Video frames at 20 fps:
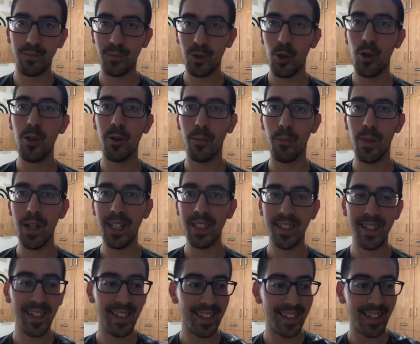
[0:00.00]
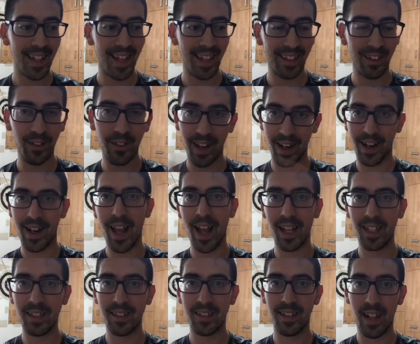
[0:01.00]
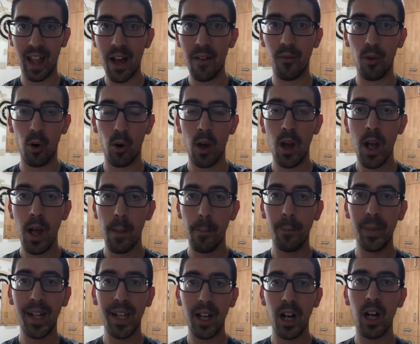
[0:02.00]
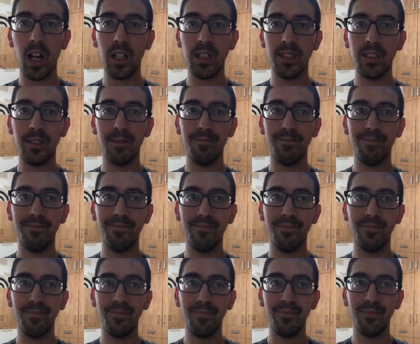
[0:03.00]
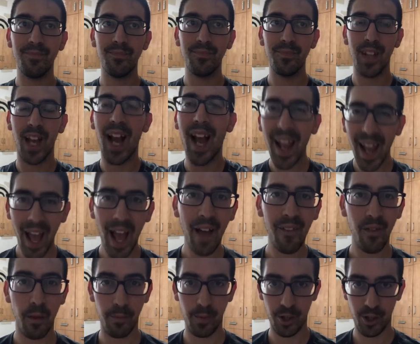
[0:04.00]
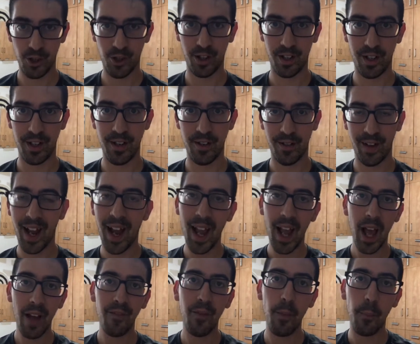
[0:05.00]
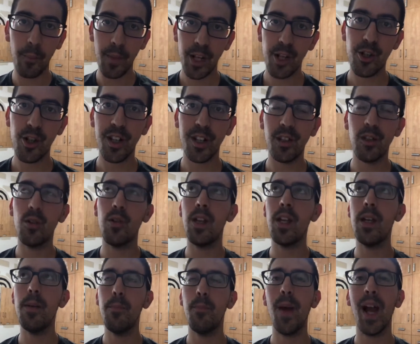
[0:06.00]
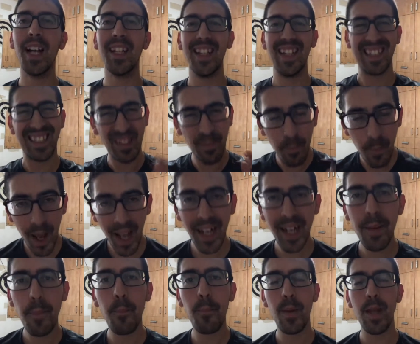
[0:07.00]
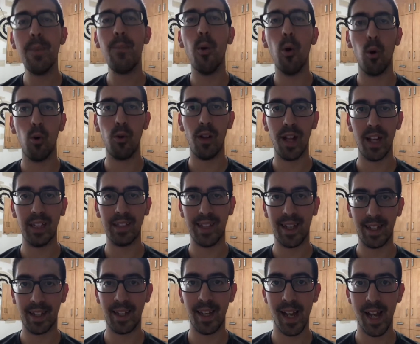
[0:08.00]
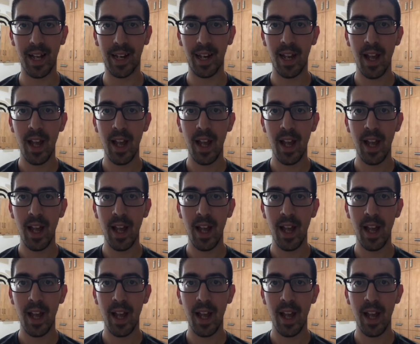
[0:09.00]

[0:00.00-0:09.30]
your business to the next level, because I have a mission here. I have a mission to impact as many people as I can.